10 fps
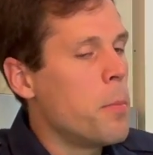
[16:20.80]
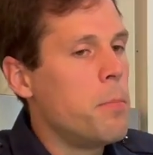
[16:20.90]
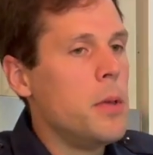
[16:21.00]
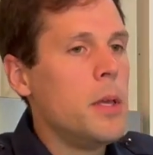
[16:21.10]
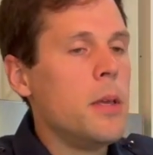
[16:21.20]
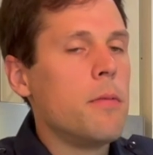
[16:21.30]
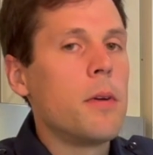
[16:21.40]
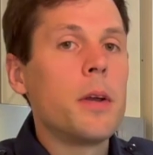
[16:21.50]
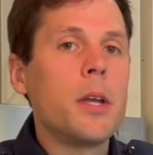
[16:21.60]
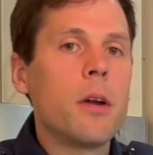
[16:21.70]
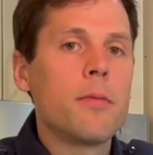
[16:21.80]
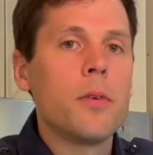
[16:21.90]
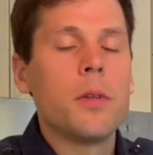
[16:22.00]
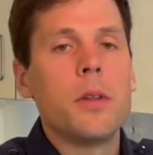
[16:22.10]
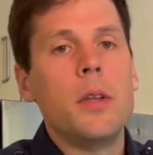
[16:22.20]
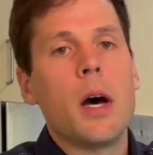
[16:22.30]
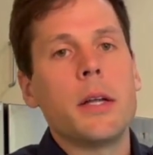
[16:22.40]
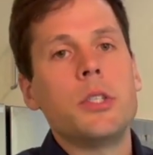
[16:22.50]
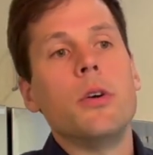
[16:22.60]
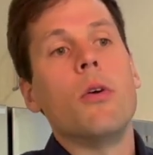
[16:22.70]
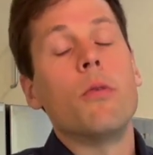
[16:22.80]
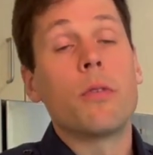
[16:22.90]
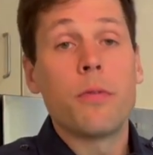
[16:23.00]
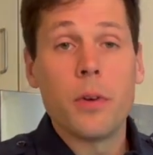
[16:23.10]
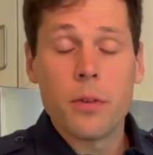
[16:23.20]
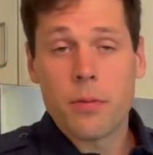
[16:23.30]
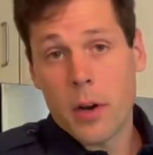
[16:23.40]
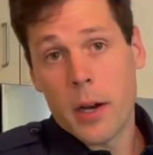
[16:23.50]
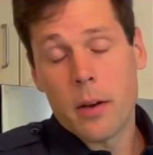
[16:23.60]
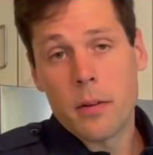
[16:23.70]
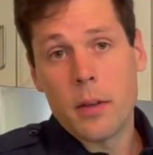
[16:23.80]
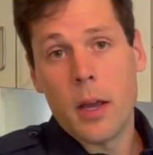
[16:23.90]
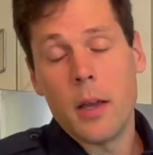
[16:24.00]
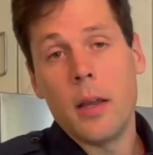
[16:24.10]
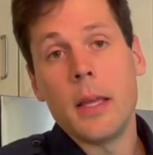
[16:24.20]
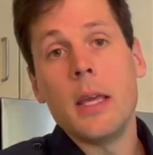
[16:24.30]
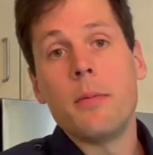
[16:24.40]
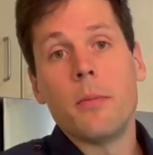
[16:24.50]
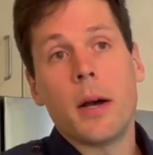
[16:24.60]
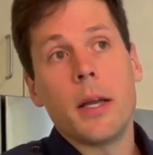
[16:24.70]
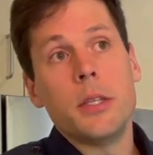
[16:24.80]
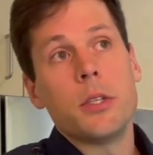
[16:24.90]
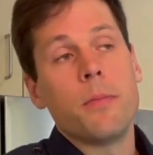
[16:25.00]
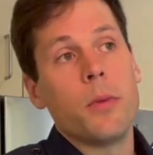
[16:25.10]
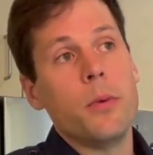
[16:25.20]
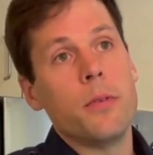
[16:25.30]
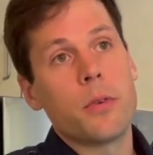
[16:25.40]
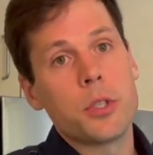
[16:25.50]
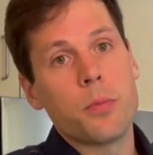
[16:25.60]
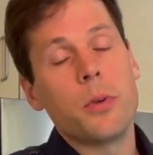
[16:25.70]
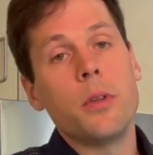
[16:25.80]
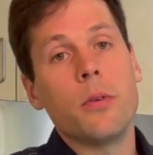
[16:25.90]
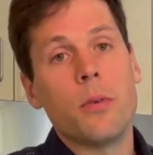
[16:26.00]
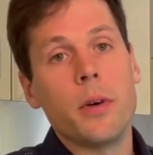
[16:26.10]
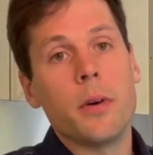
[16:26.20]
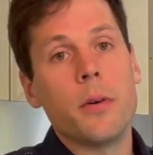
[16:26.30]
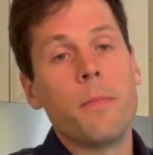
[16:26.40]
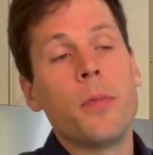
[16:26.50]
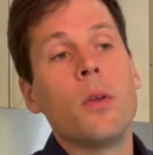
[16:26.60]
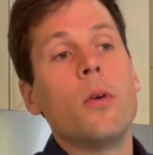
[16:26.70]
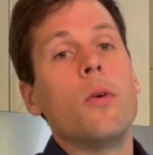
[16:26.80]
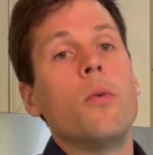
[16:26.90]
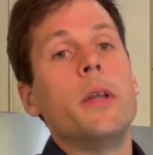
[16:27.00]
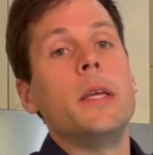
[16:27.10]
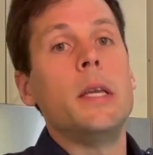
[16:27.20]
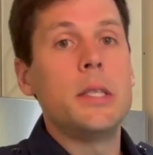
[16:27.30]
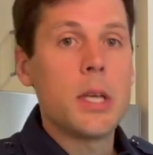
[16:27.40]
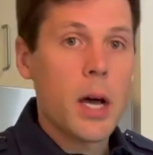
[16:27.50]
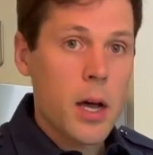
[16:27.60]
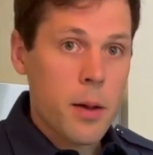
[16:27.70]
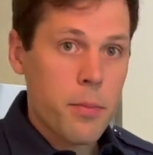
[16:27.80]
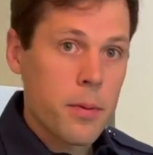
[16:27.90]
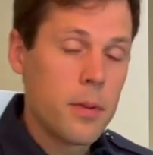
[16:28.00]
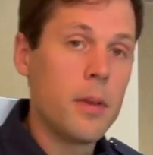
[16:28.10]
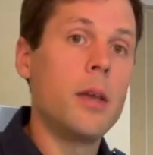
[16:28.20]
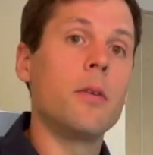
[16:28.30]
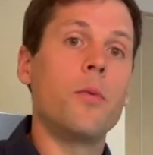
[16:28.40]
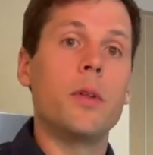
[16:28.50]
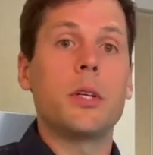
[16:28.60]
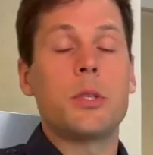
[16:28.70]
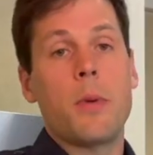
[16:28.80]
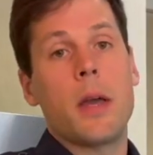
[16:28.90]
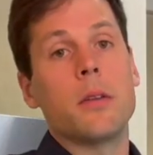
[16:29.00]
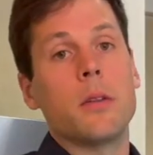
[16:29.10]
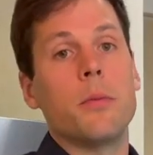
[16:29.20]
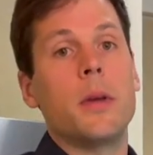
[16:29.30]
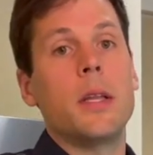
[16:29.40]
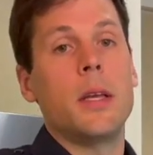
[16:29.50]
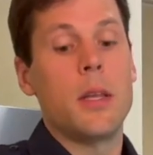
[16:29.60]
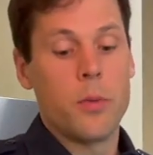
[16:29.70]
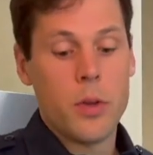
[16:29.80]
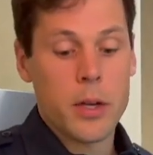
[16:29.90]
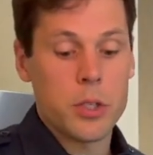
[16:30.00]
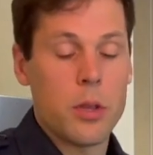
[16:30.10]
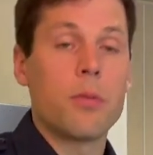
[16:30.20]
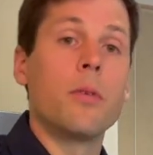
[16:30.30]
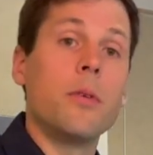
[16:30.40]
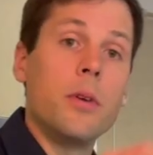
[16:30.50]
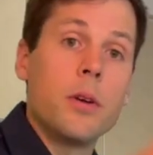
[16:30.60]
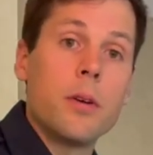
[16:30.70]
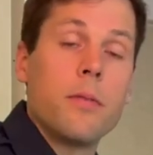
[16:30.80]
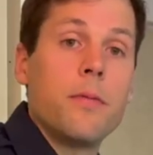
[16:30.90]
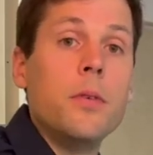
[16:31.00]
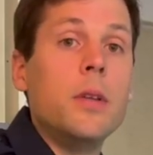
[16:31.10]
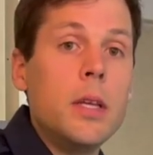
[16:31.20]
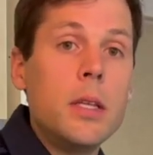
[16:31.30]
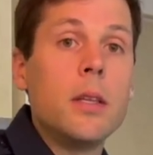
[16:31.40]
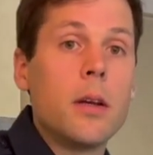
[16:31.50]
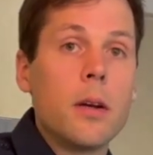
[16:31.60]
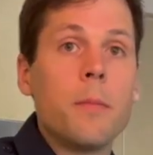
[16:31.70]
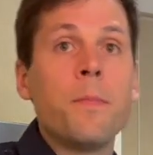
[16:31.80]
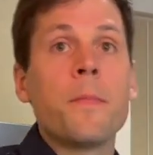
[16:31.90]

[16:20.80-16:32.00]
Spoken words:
Be very careful not to overfill the fryer, okay? And keep in mind, when you first put in the oil, when it heats up, it will expand a little bit, and then when you actually throw your food in there,